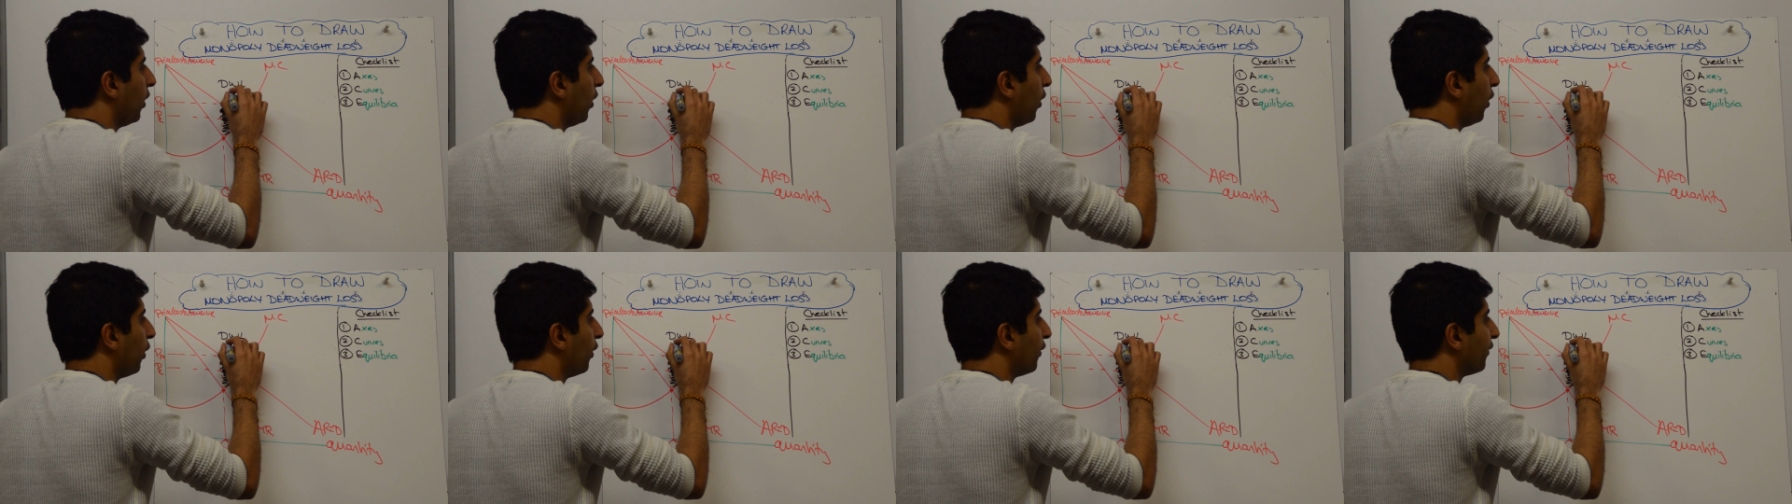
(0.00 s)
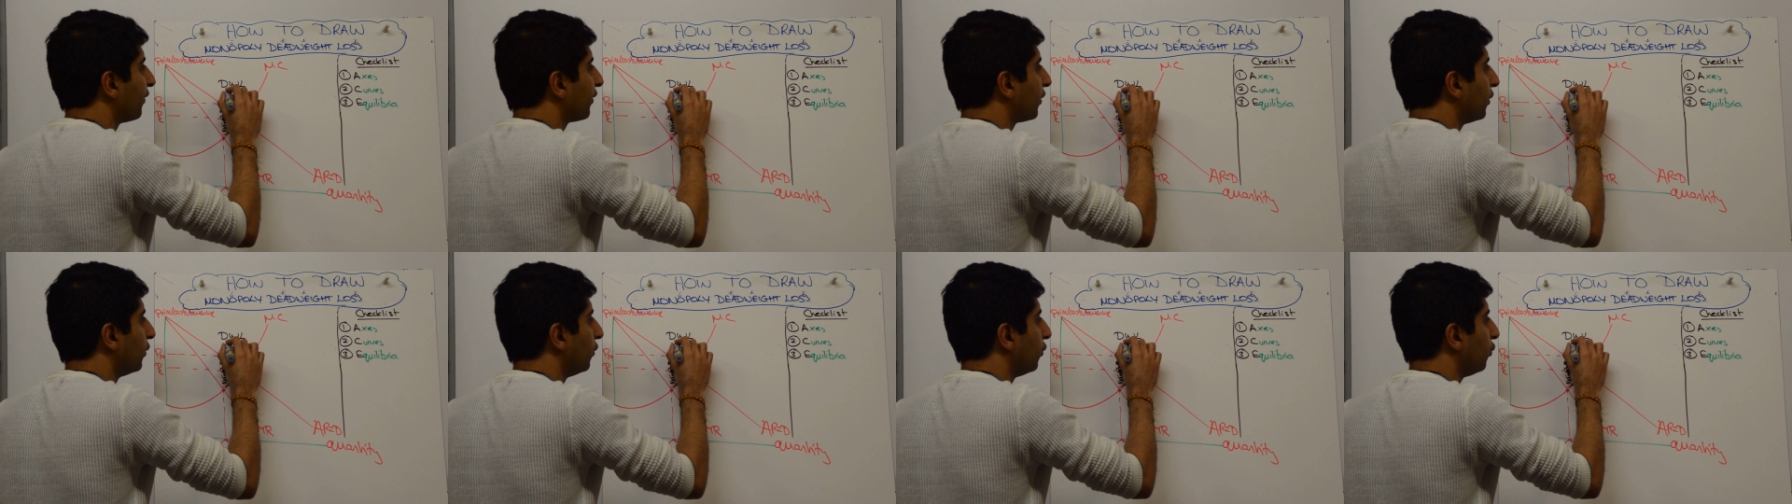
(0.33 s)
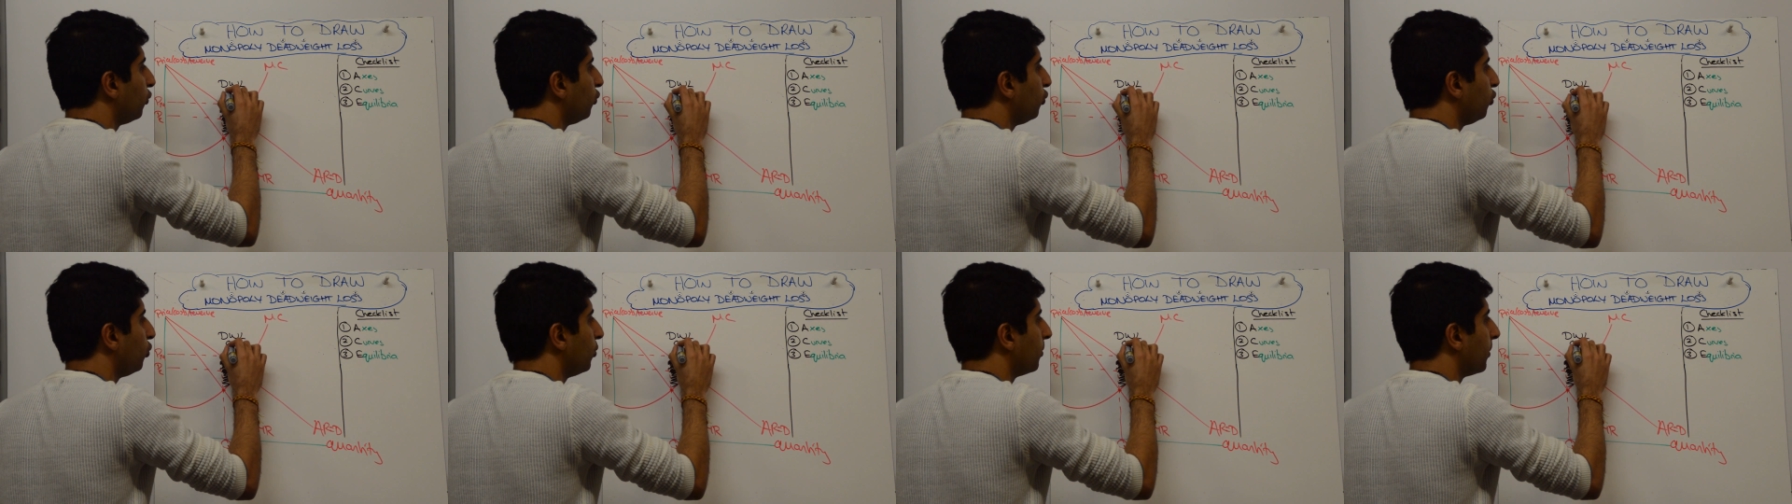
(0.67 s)
of
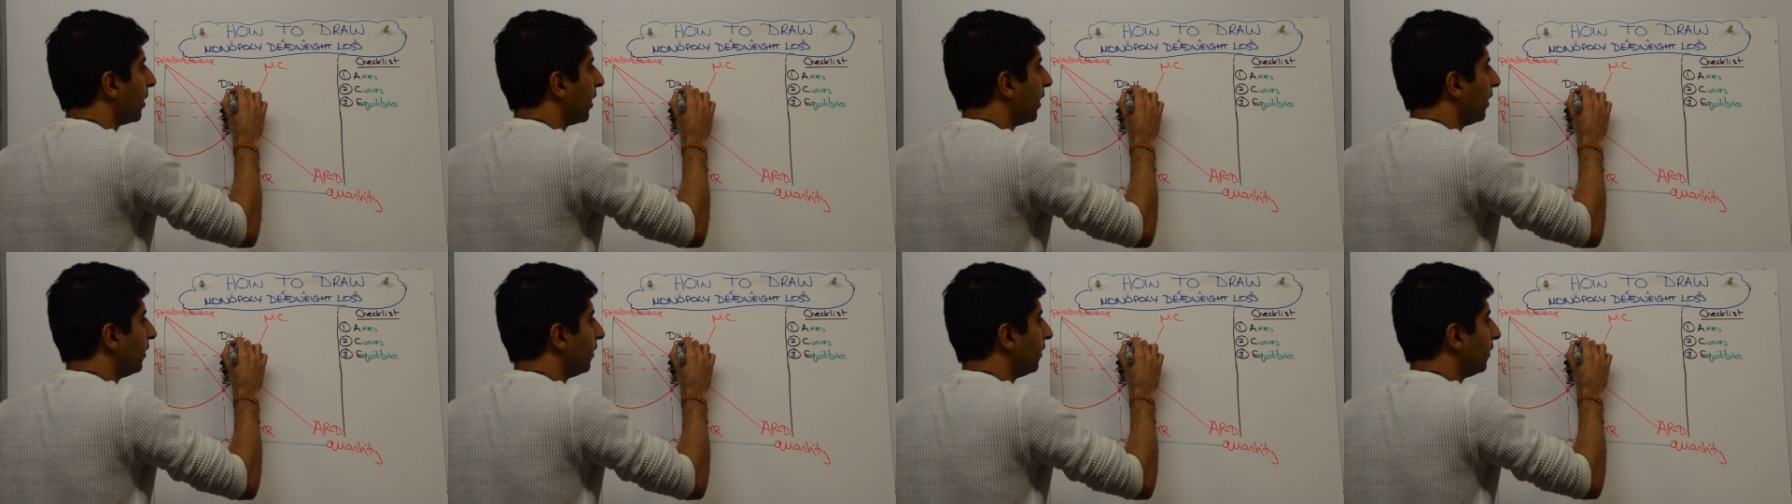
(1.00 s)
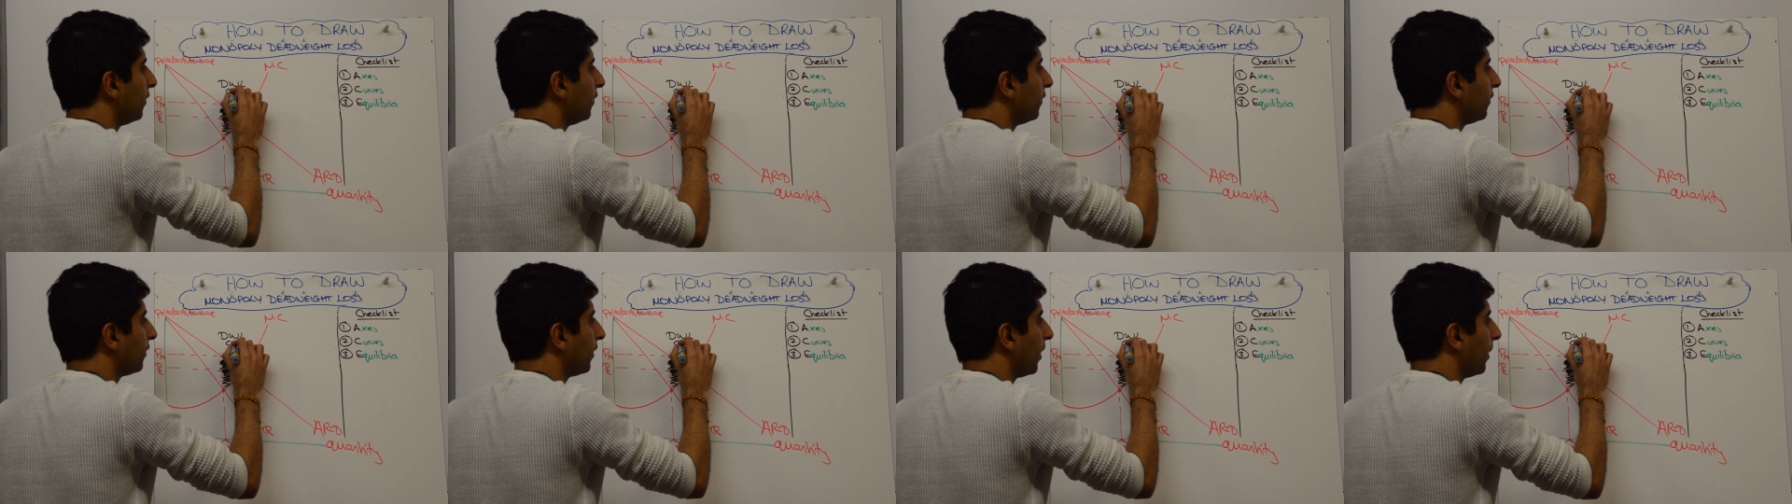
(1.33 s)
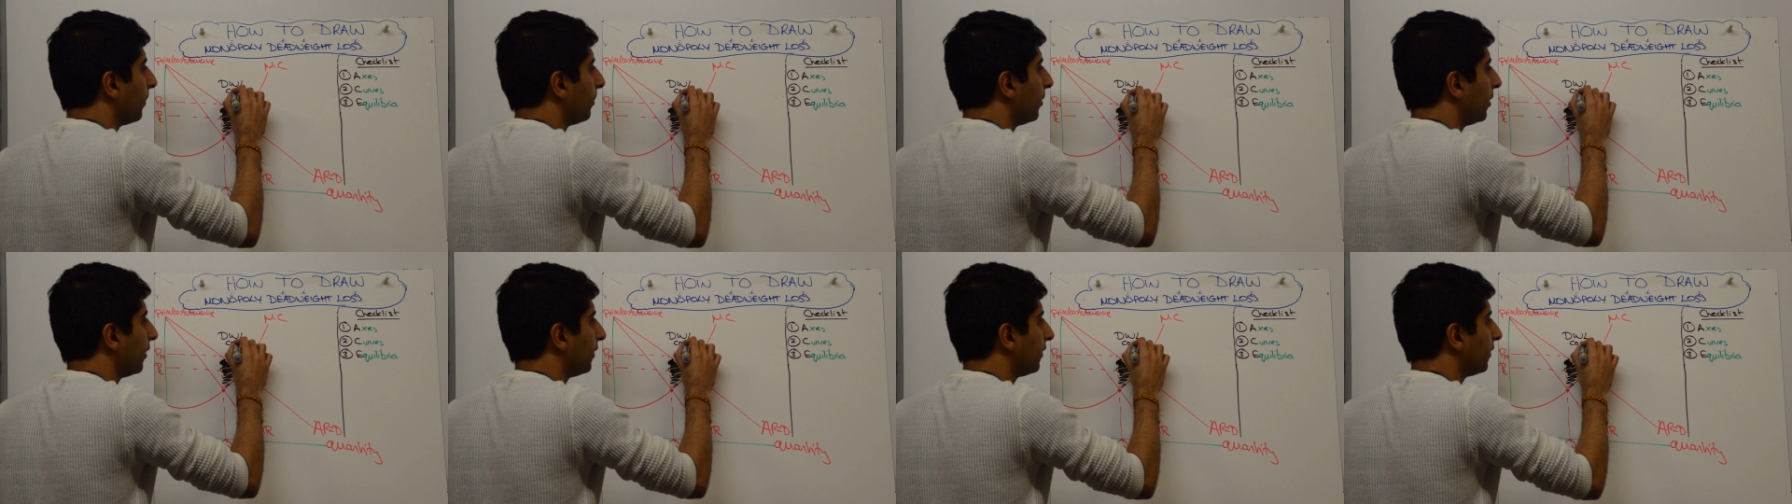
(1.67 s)
consumer
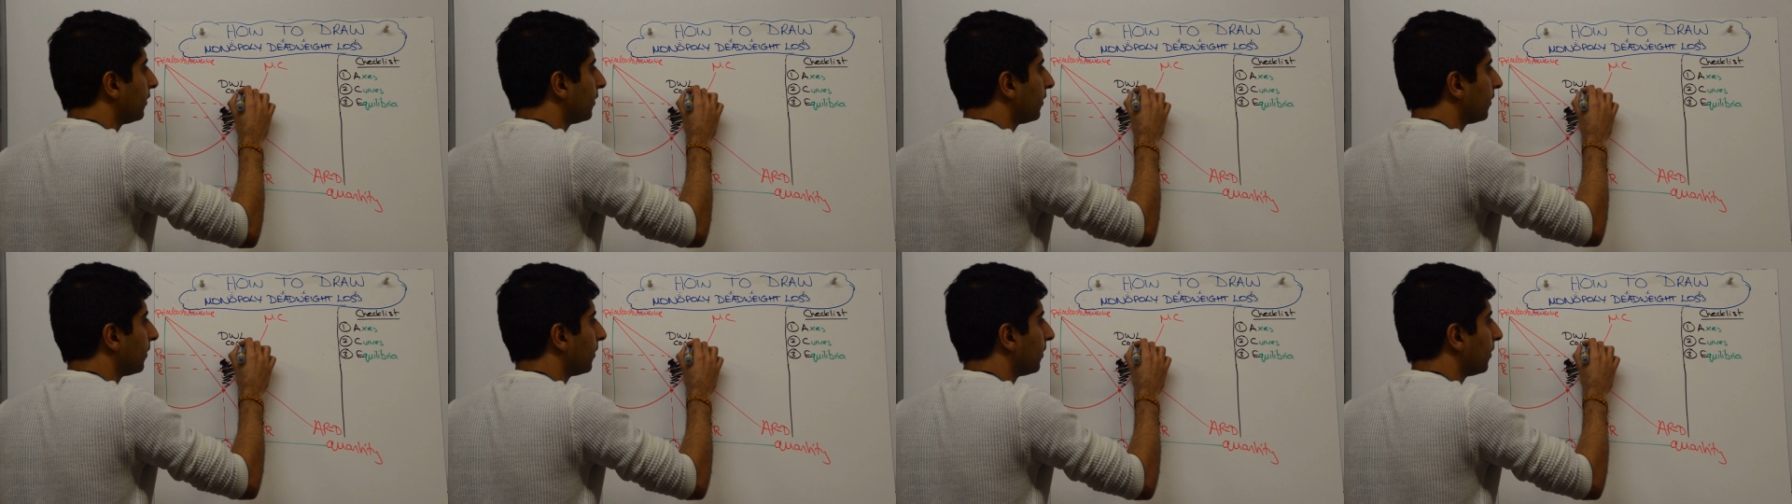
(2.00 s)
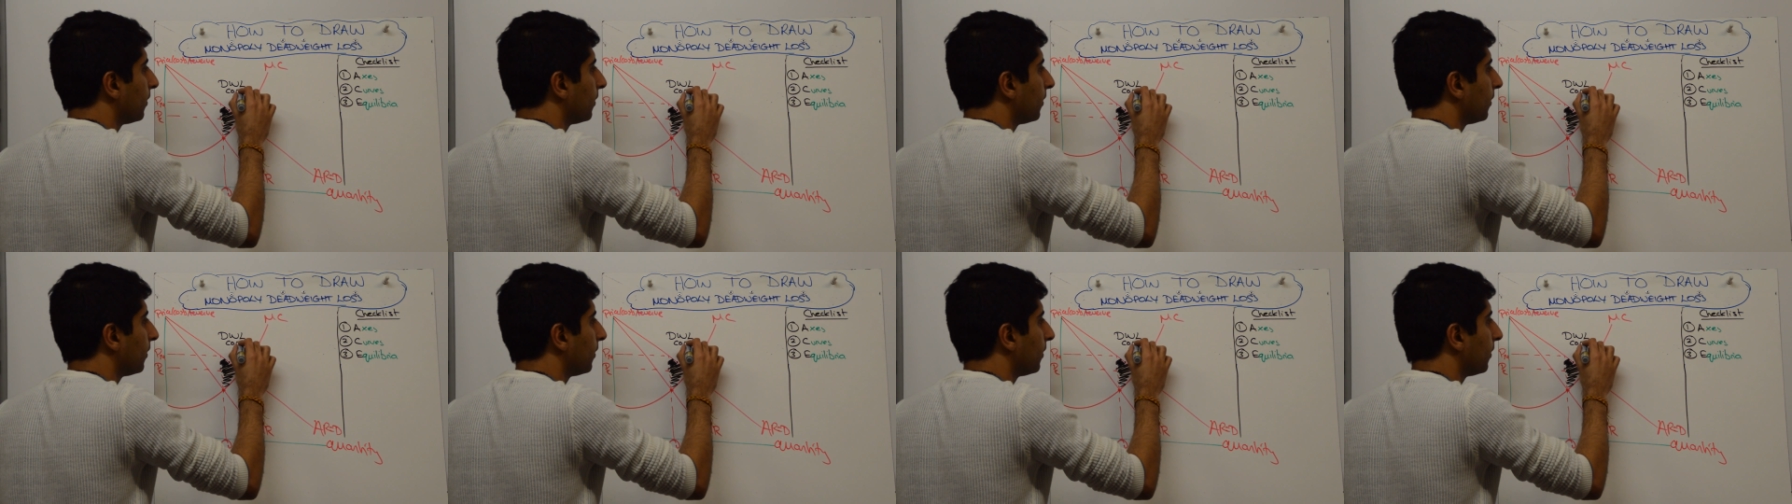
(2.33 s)
surplus.